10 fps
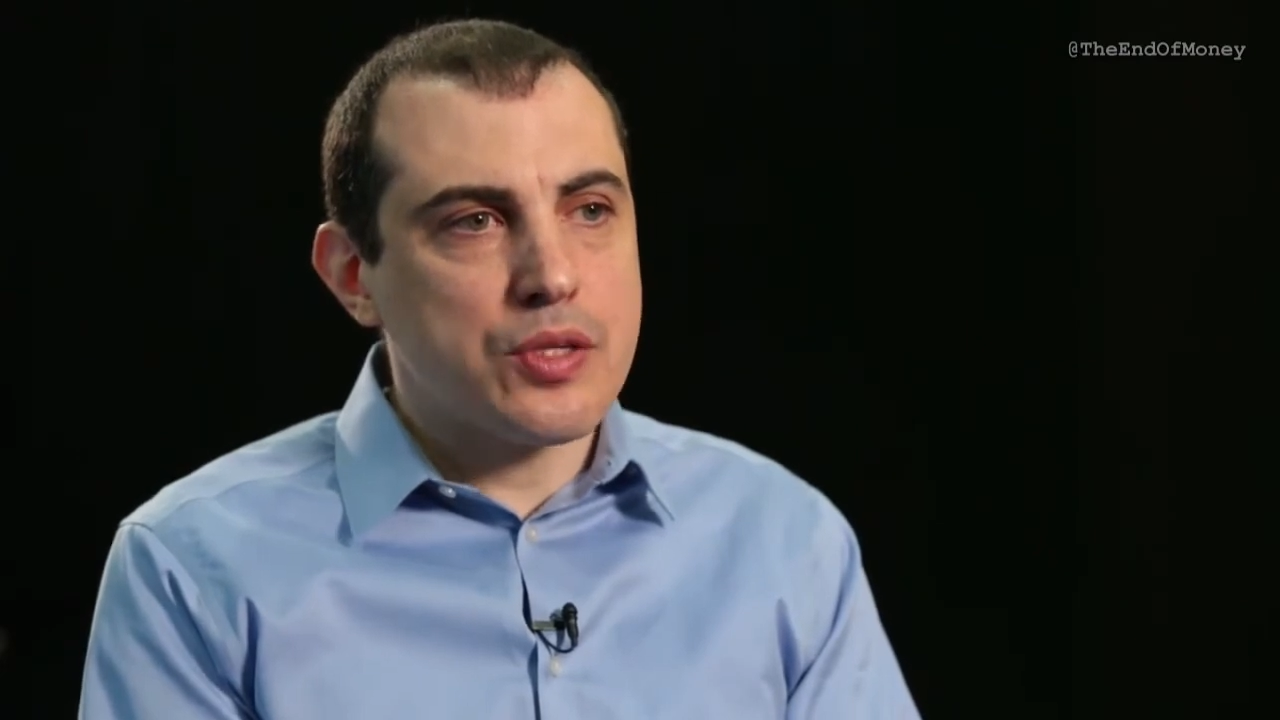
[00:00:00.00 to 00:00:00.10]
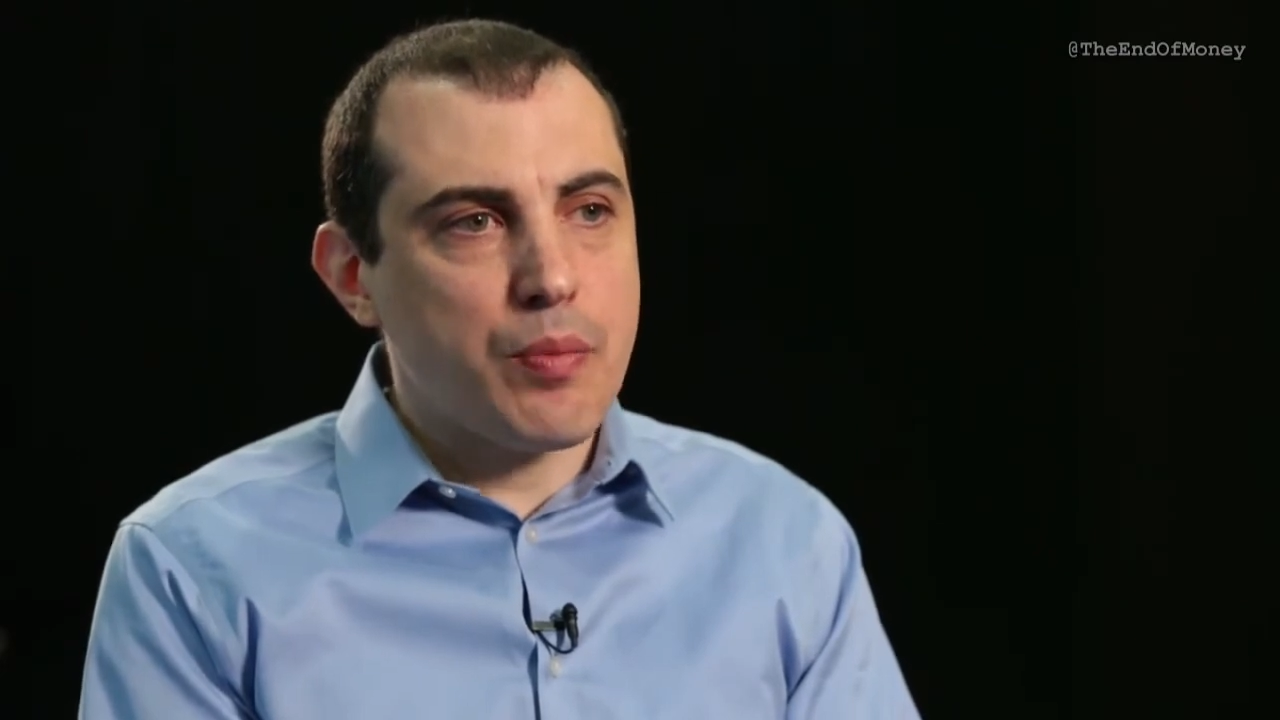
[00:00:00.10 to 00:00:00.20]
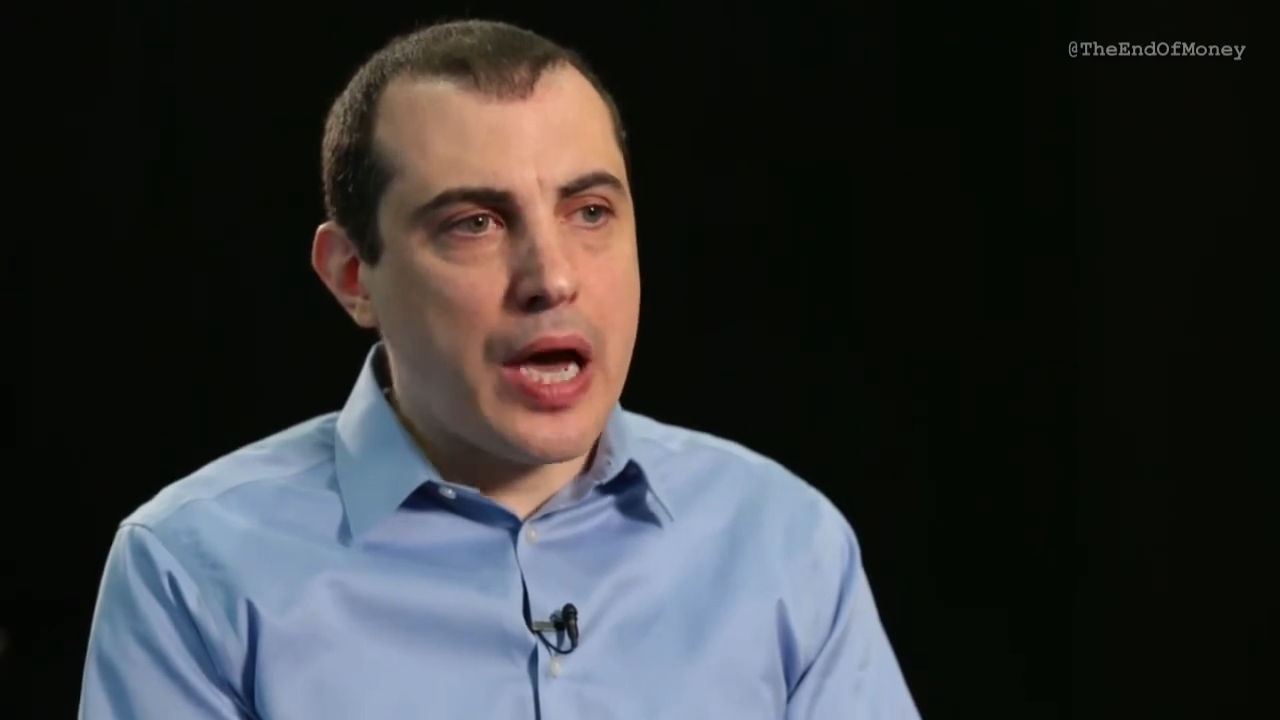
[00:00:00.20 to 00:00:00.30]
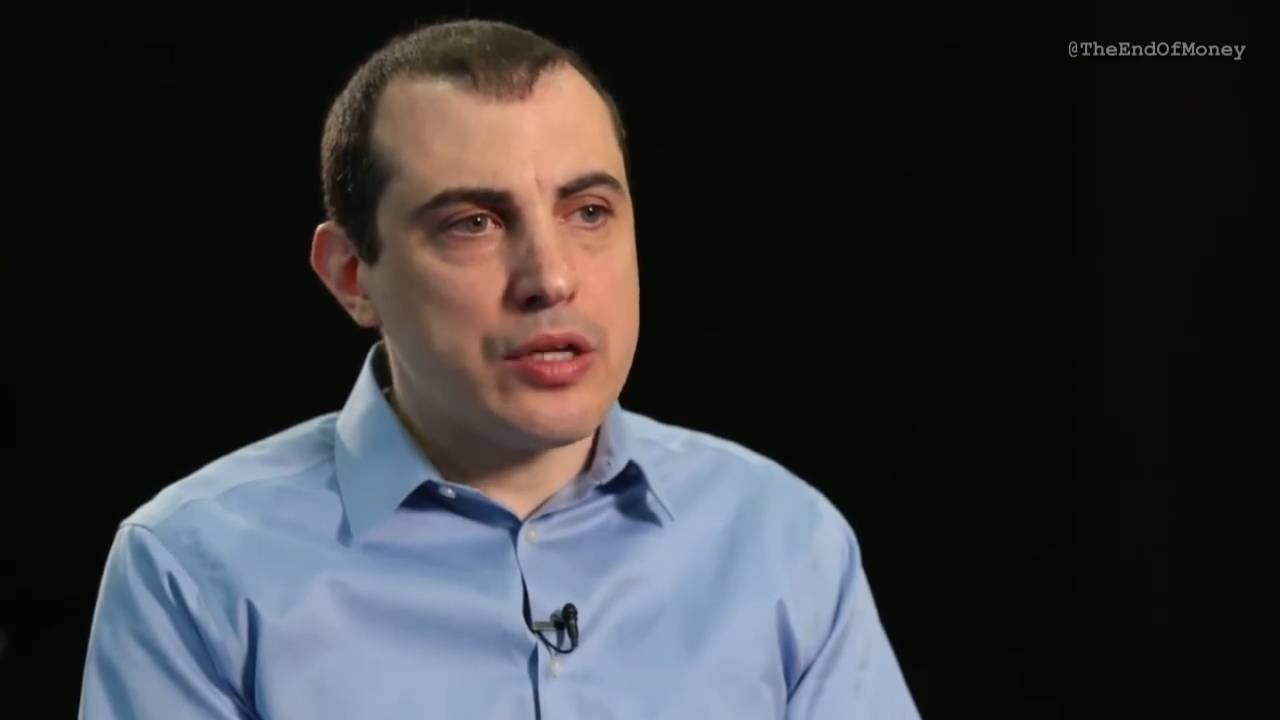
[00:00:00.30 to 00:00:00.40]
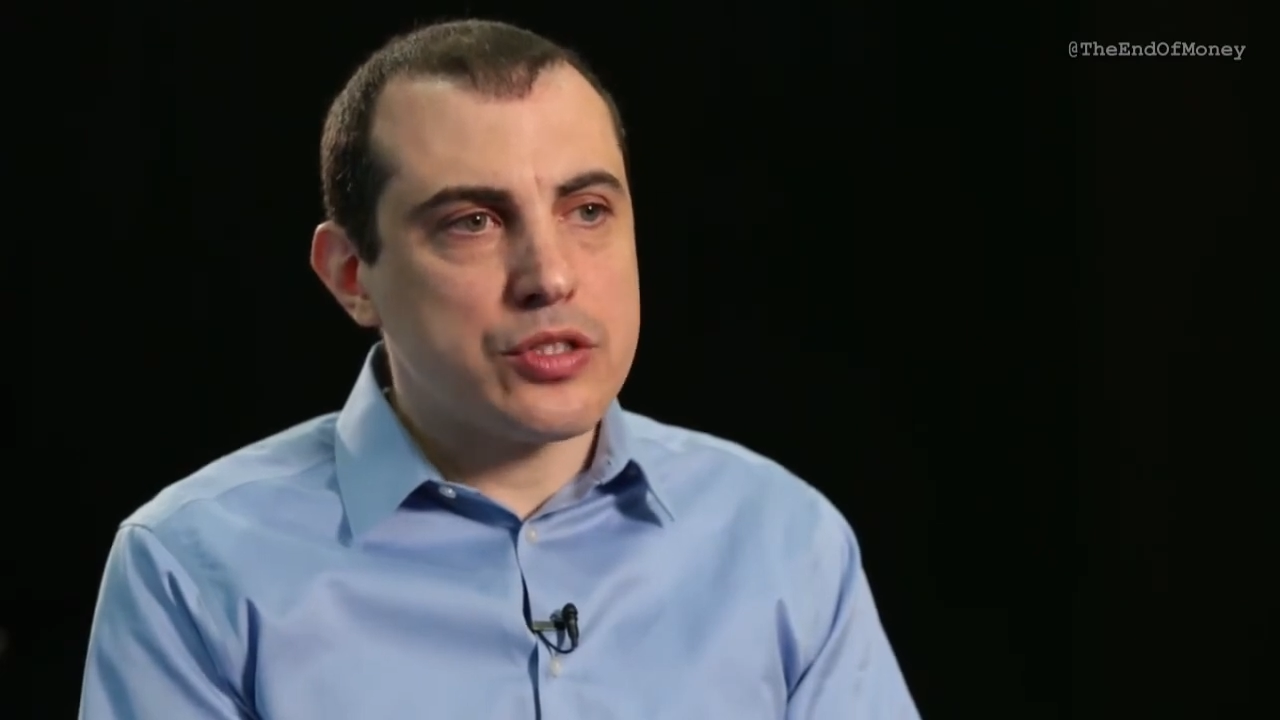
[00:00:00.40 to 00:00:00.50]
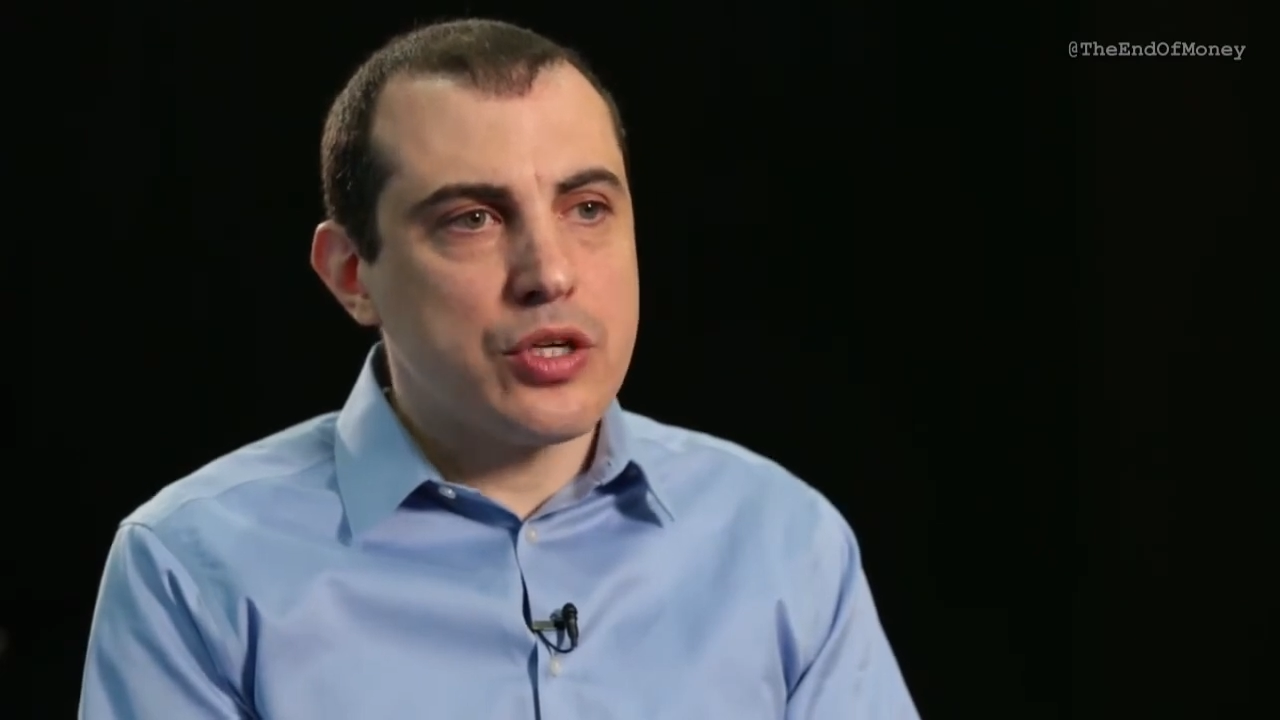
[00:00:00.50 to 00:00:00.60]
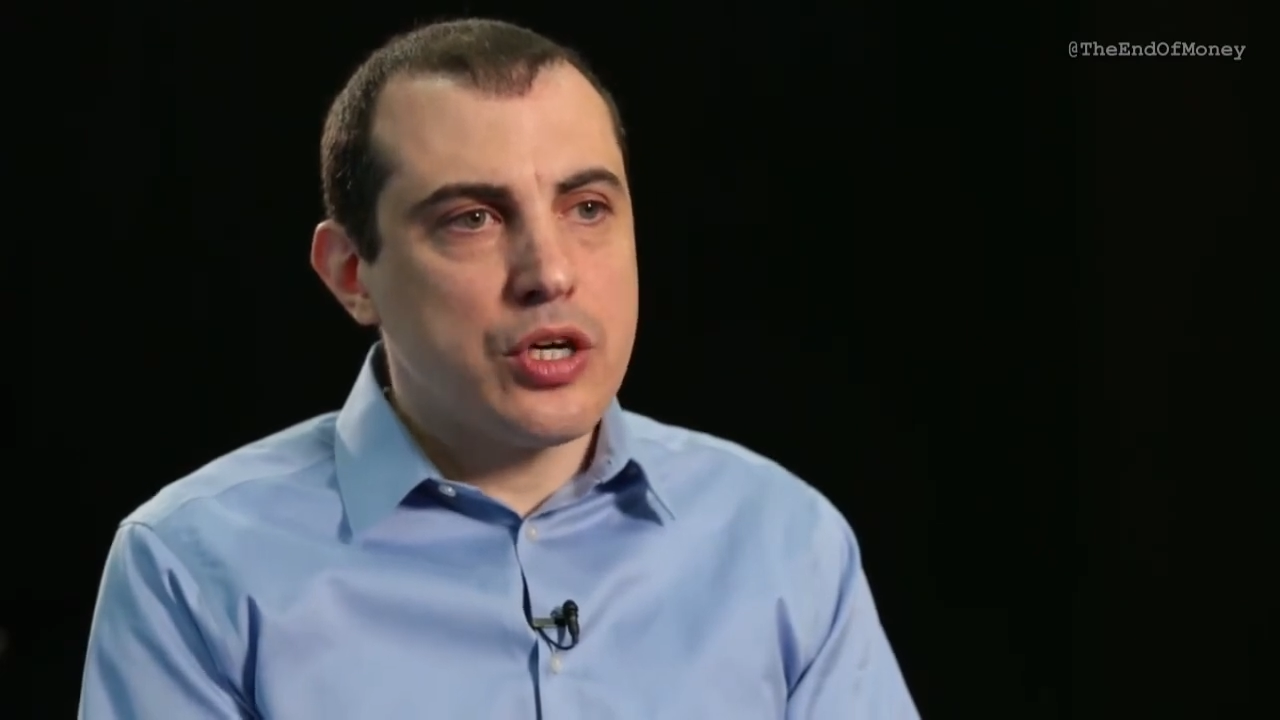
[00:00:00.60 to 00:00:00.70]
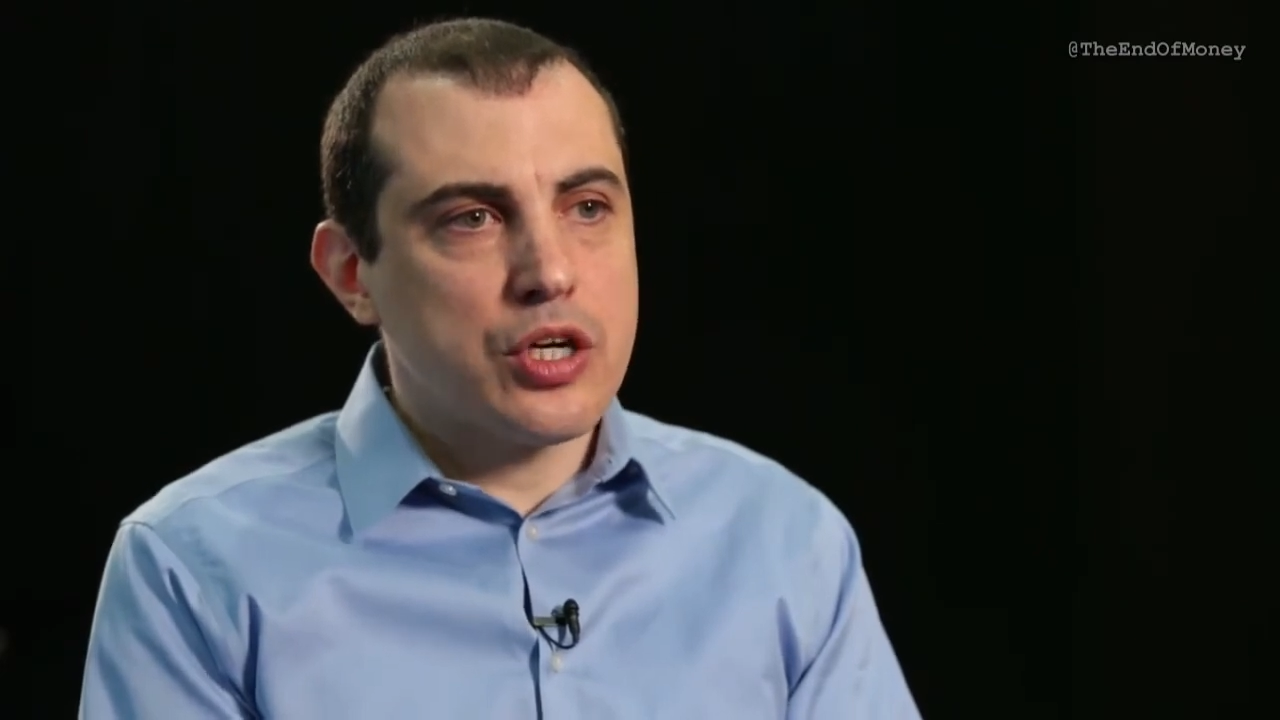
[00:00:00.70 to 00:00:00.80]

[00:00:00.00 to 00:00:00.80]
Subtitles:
is about